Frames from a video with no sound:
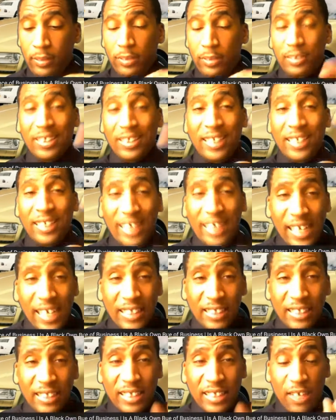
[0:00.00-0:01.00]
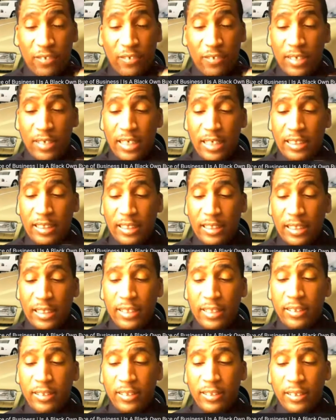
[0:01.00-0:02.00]
The easy definition
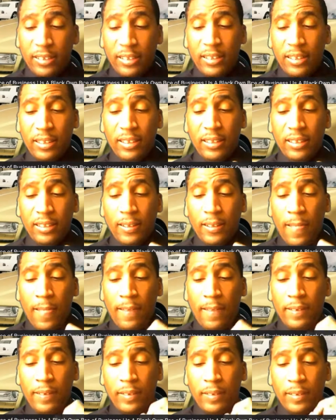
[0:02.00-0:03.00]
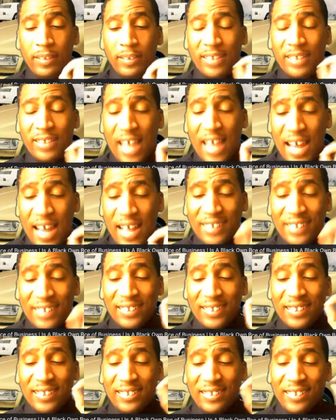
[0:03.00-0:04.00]
is science
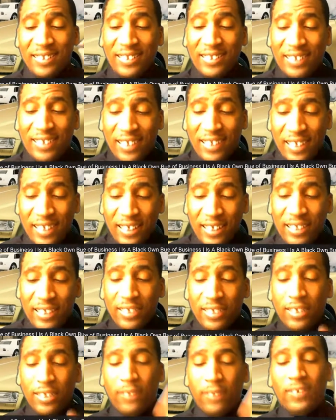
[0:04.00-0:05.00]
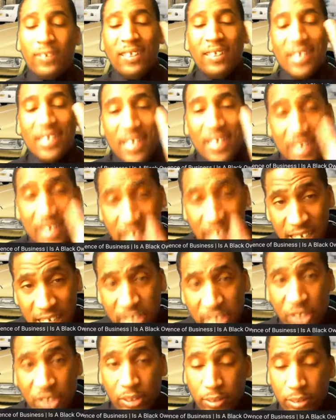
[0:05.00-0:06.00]
is the study of the
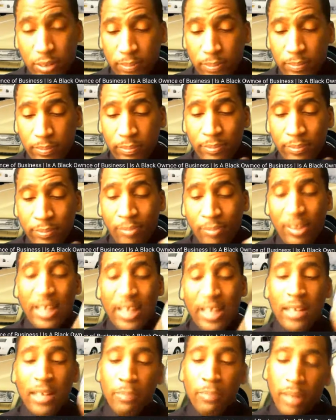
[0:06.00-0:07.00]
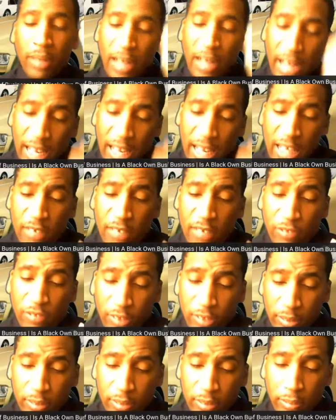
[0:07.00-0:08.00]
nature and
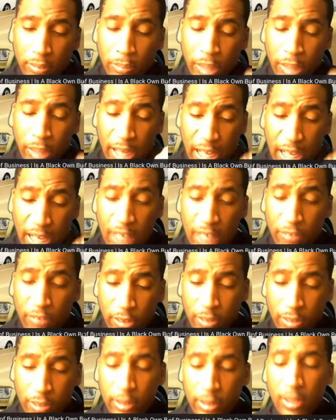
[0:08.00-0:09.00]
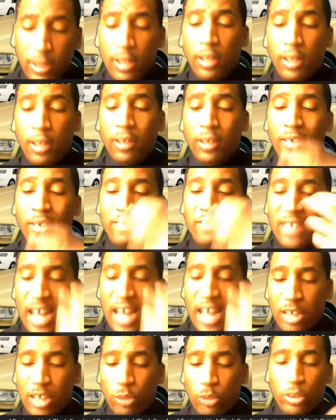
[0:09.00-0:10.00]
behavior of
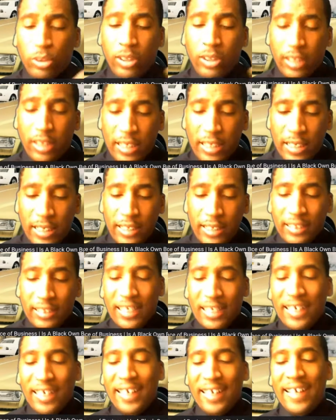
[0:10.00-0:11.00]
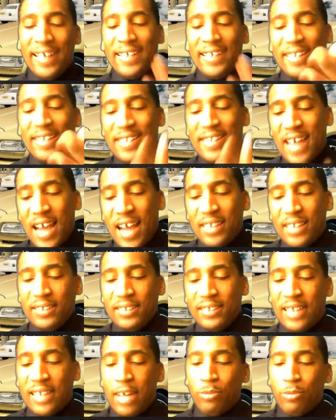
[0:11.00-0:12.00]
natural things in the knowledge
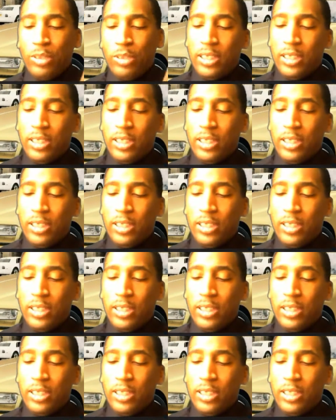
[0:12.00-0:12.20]
that we